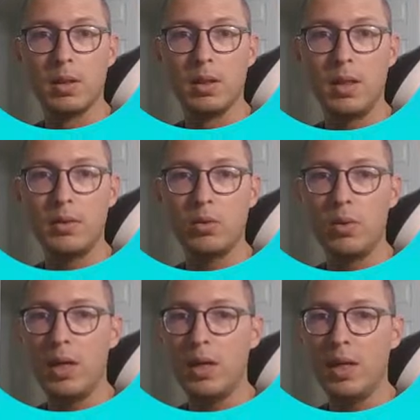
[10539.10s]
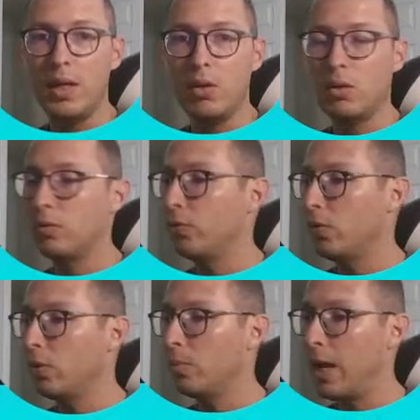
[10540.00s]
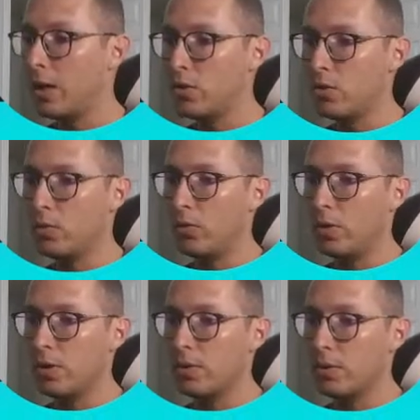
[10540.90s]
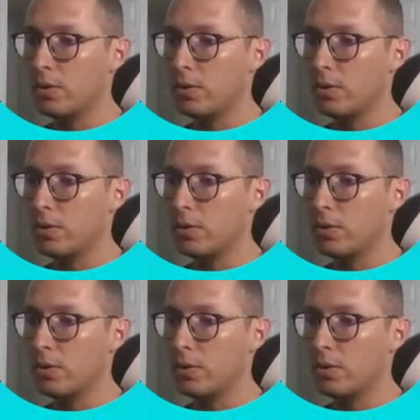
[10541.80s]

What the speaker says: let's create a confirm action first.